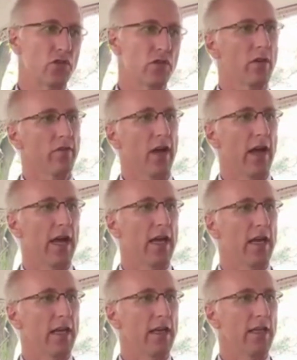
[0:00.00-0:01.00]
of higher
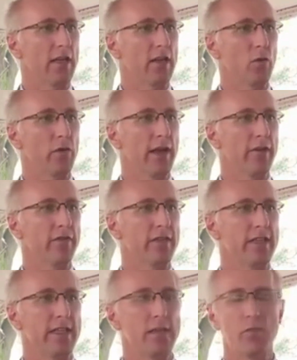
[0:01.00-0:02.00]
learning, we have
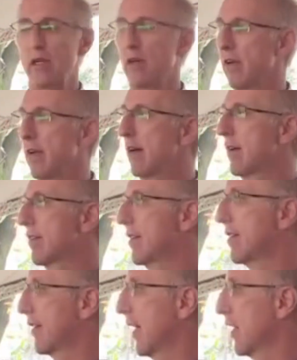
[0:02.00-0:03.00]
deep and rigorous
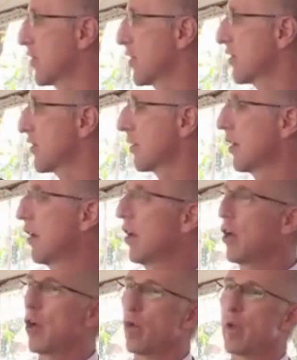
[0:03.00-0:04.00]
discussions.
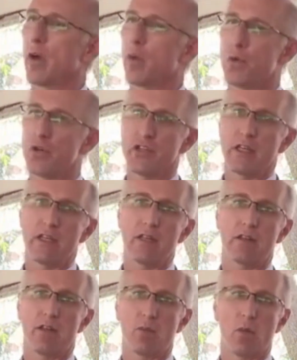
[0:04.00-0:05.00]
We are
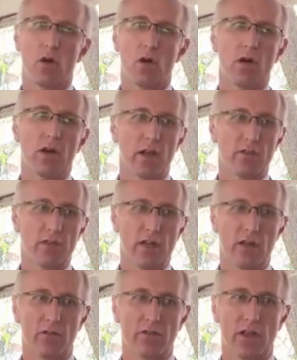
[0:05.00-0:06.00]
pushing the bar on
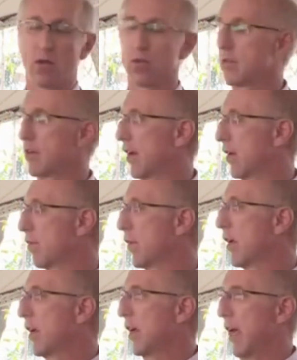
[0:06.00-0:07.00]
ourselves the whole time.
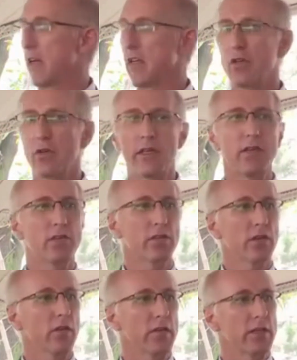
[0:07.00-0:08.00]
And in doing
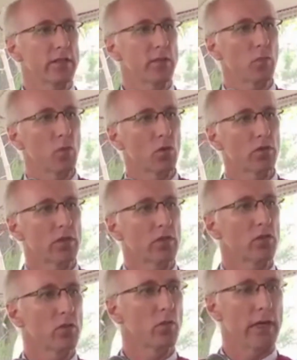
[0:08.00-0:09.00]
so, it's important
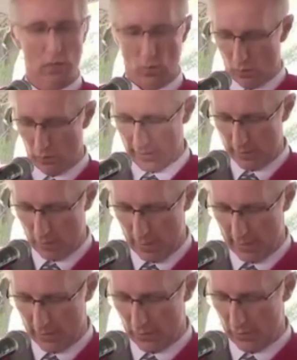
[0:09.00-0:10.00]
to bring all these
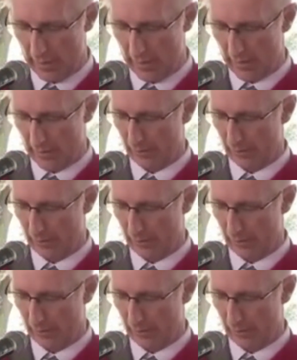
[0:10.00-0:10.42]
minds together.